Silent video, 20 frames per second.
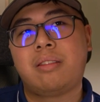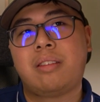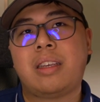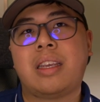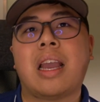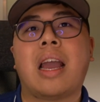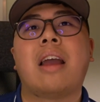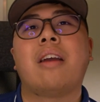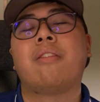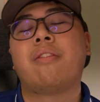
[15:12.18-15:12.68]

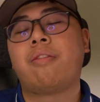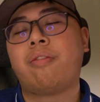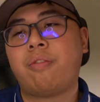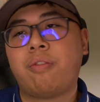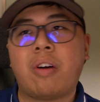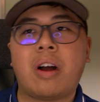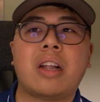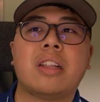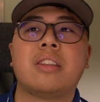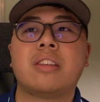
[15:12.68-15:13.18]
get
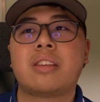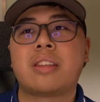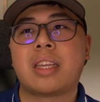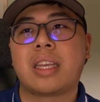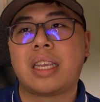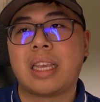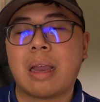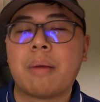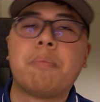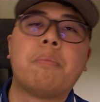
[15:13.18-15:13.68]
funds to
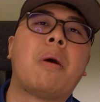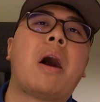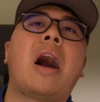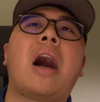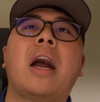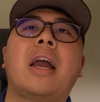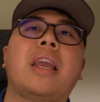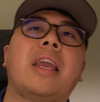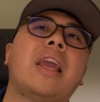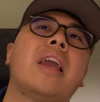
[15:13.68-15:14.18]
get
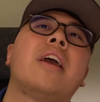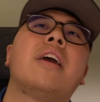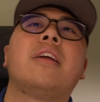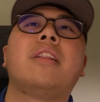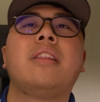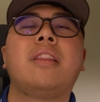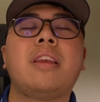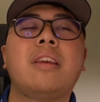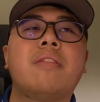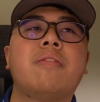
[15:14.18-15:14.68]
by
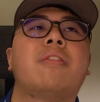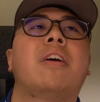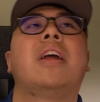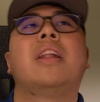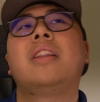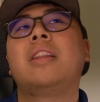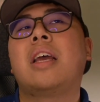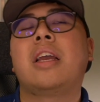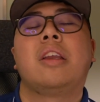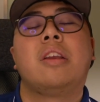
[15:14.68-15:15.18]
in the
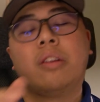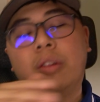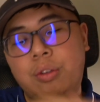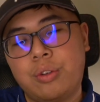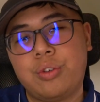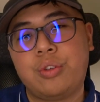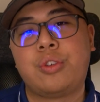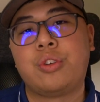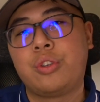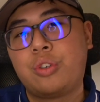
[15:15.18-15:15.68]
event that you
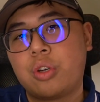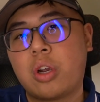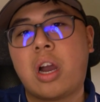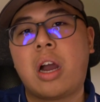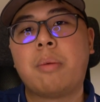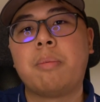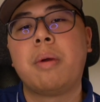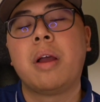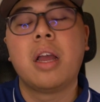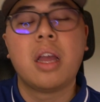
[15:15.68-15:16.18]
lose your
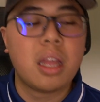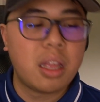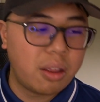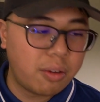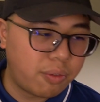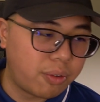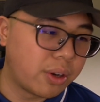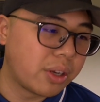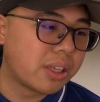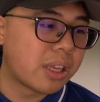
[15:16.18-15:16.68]
job,
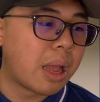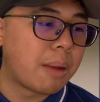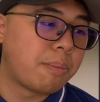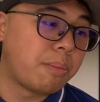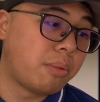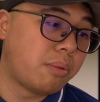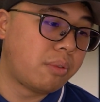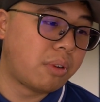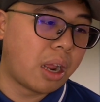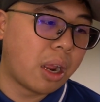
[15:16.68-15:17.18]
for
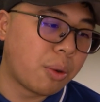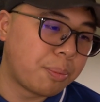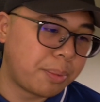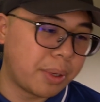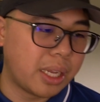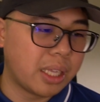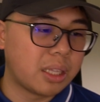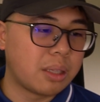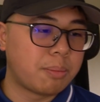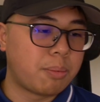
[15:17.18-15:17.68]
example. I hope
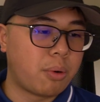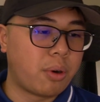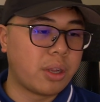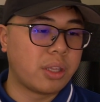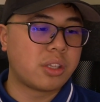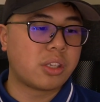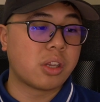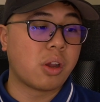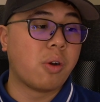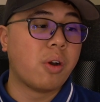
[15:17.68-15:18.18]
you get the
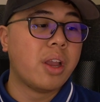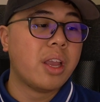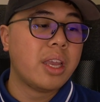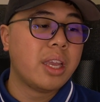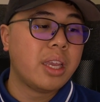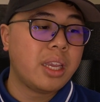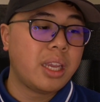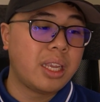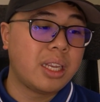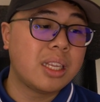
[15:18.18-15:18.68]
point. So
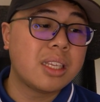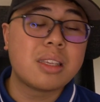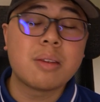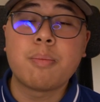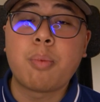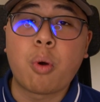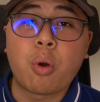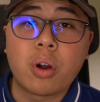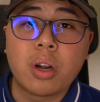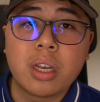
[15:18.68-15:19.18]
it is
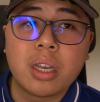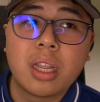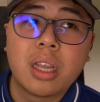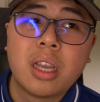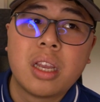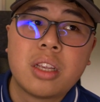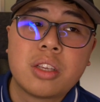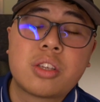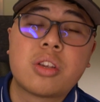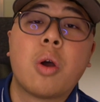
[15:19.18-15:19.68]
important.
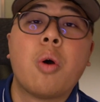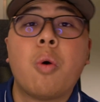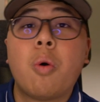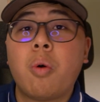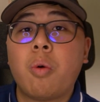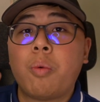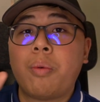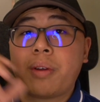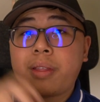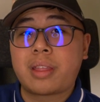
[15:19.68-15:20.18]

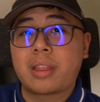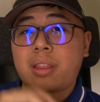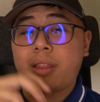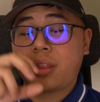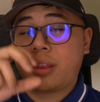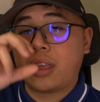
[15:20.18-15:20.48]
So with